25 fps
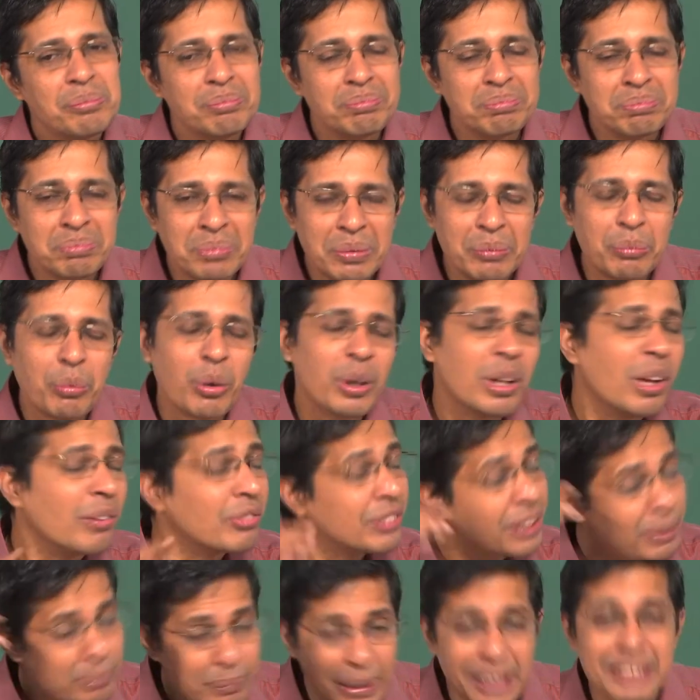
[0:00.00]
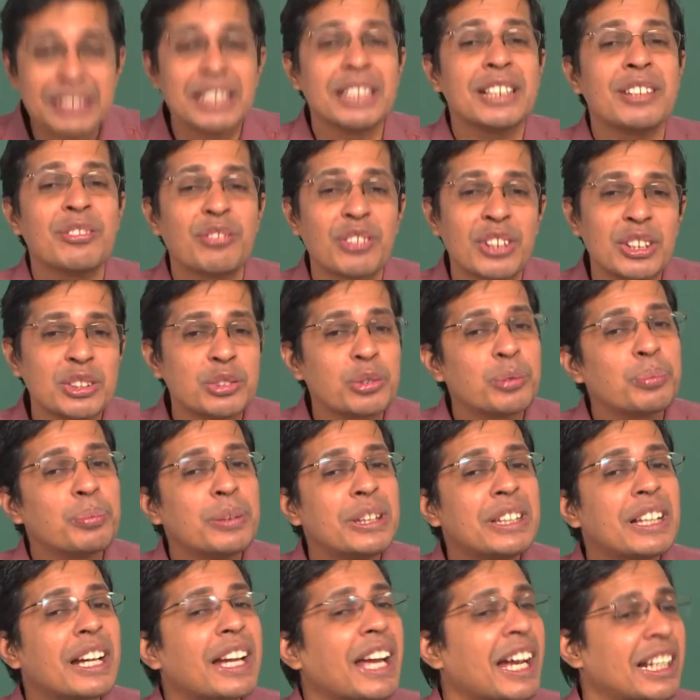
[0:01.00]
one of the major difference would
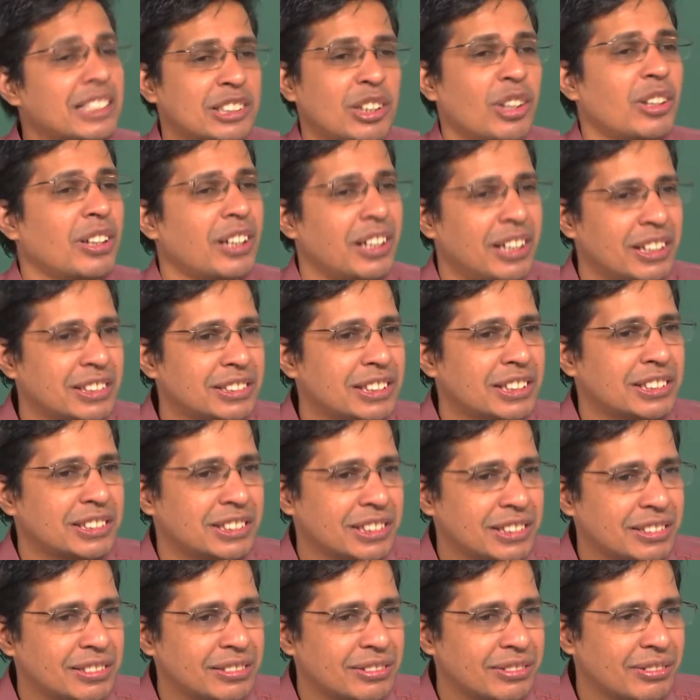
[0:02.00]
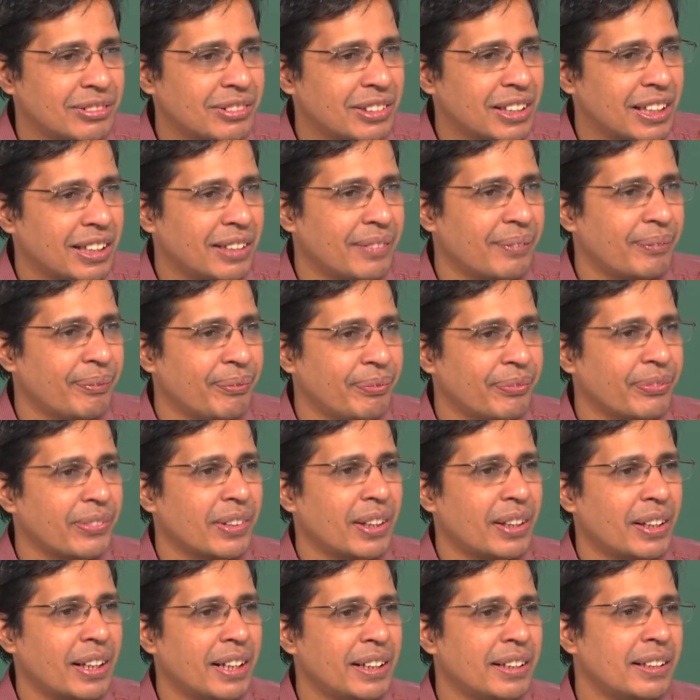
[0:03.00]
be the cache organization, okay,
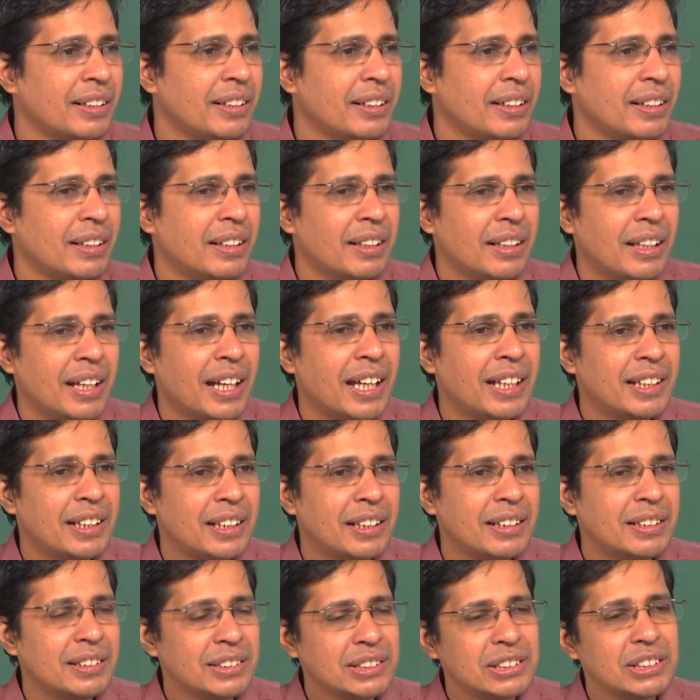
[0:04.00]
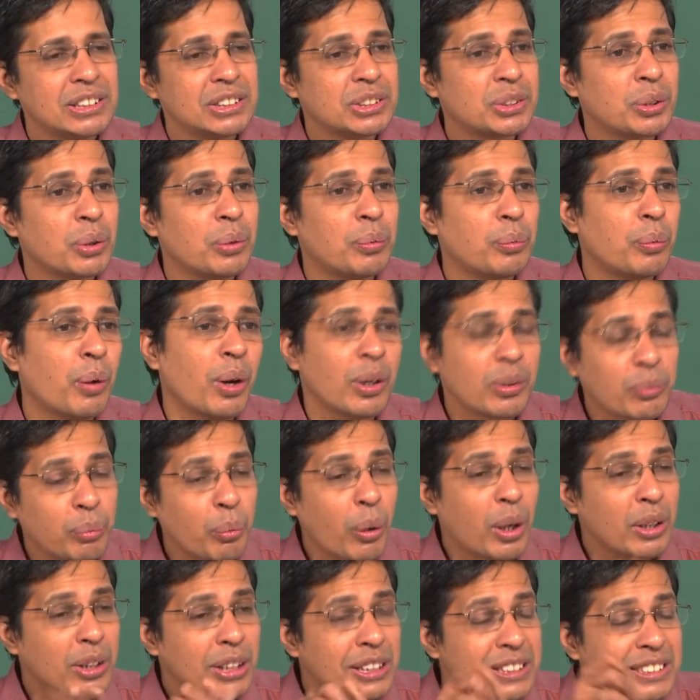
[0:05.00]
right? And so what,
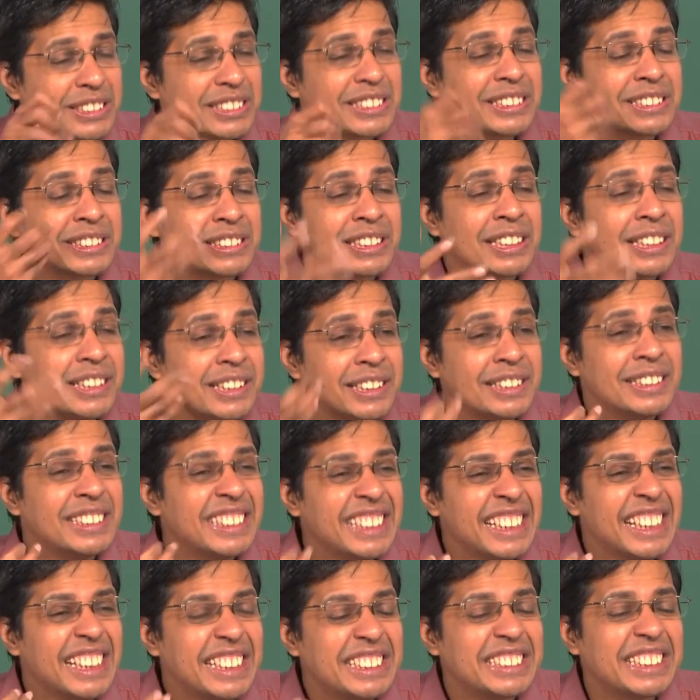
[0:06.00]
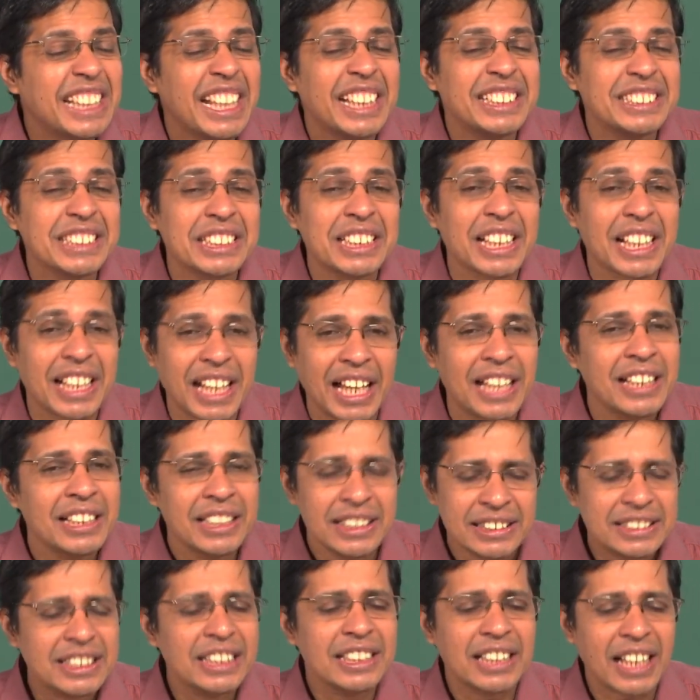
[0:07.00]
what is the change in the cache?
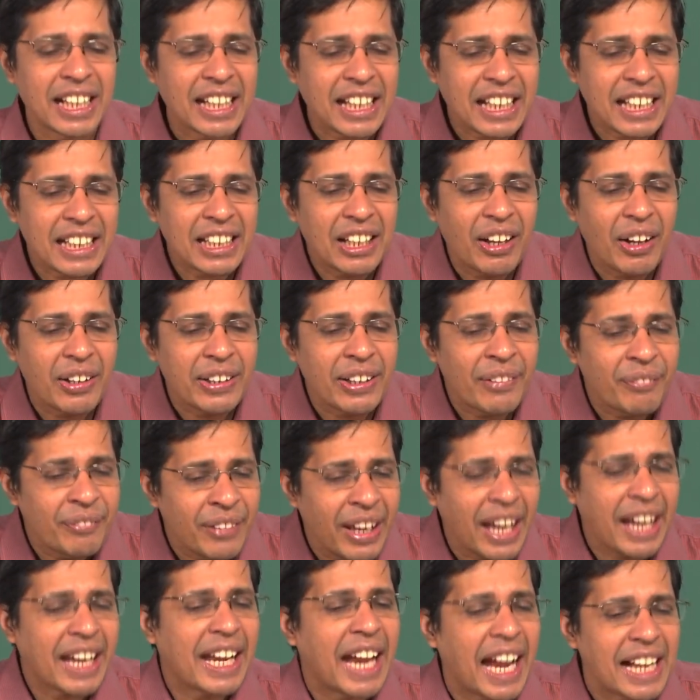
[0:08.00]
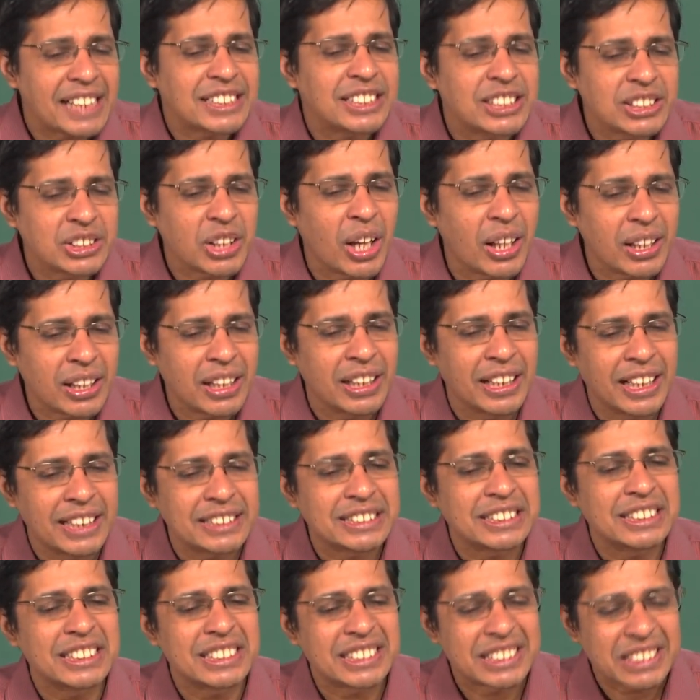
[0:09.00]
See the, the way cache is
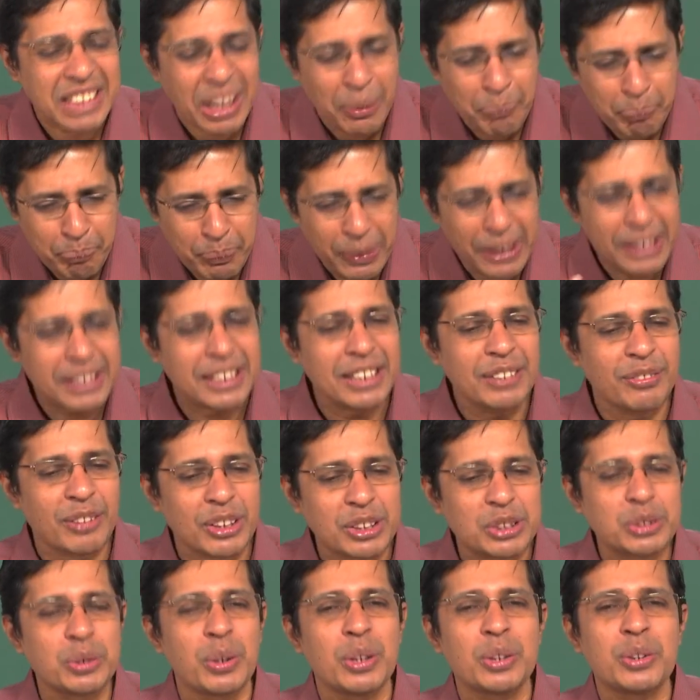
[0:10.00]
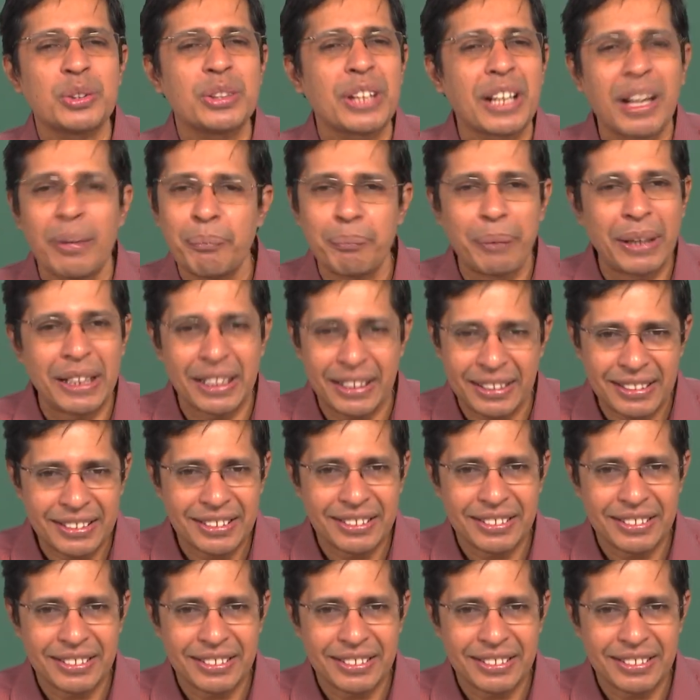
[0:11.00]
organized is completely virtual to the compiler,